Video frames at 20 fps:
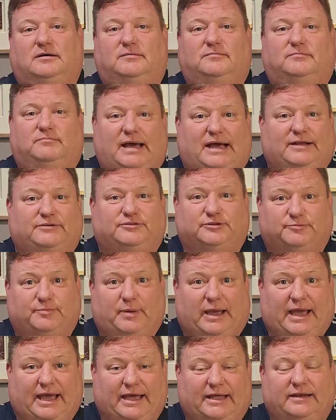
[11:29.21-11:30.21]
mattress
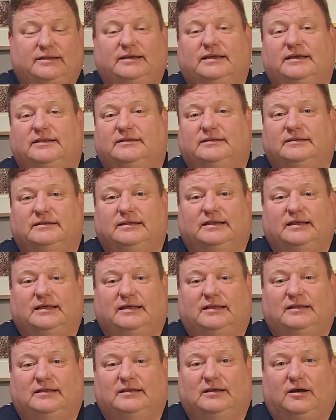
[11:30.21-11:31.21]
pad,
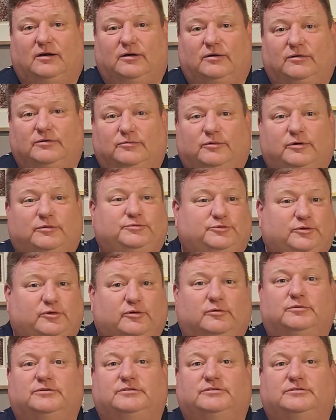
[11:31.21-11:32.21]
and our room
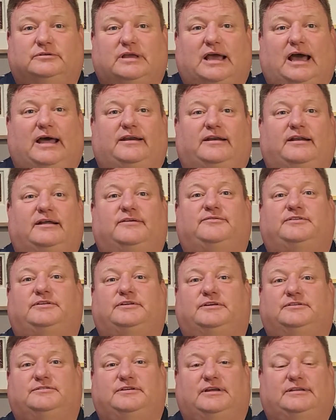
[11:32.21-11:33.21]
steward was kind enough
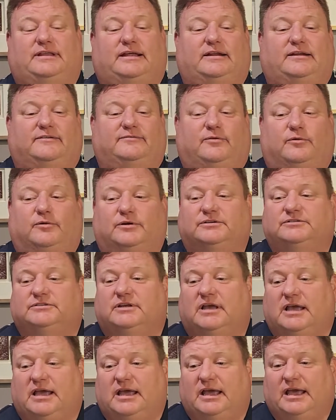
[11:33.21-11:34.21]
to set that up for us,
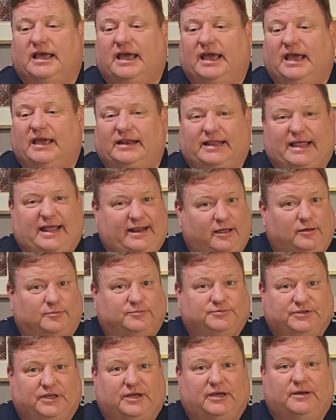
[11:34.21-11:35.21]
and that
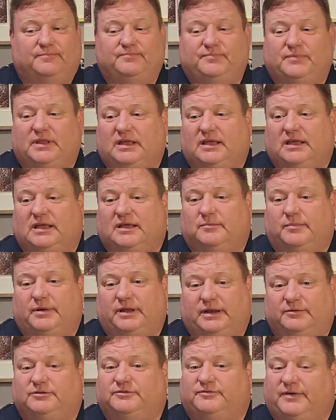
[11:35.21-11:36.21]
helped some. But
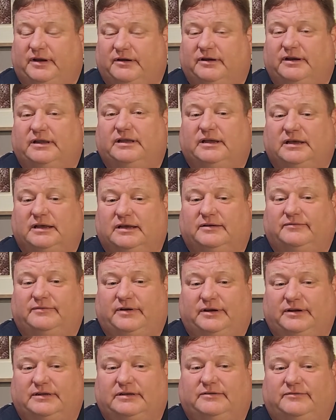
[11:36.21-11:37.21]
it was very,
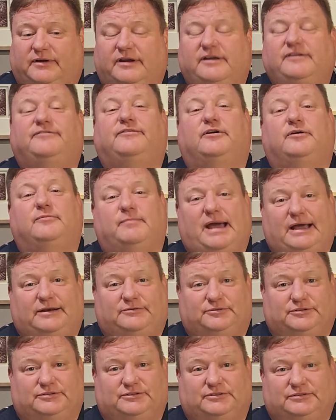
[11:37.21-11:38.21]
very firm
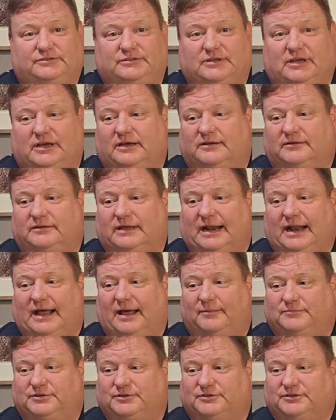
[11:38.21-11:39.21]
mattresses, and
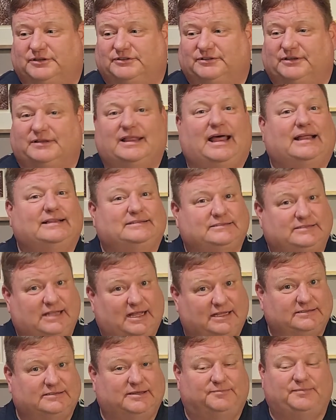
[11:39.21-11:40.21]
I'm just going to say that's
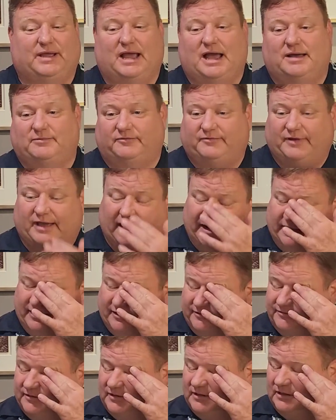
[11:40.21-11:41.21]
not something I'm a fan of.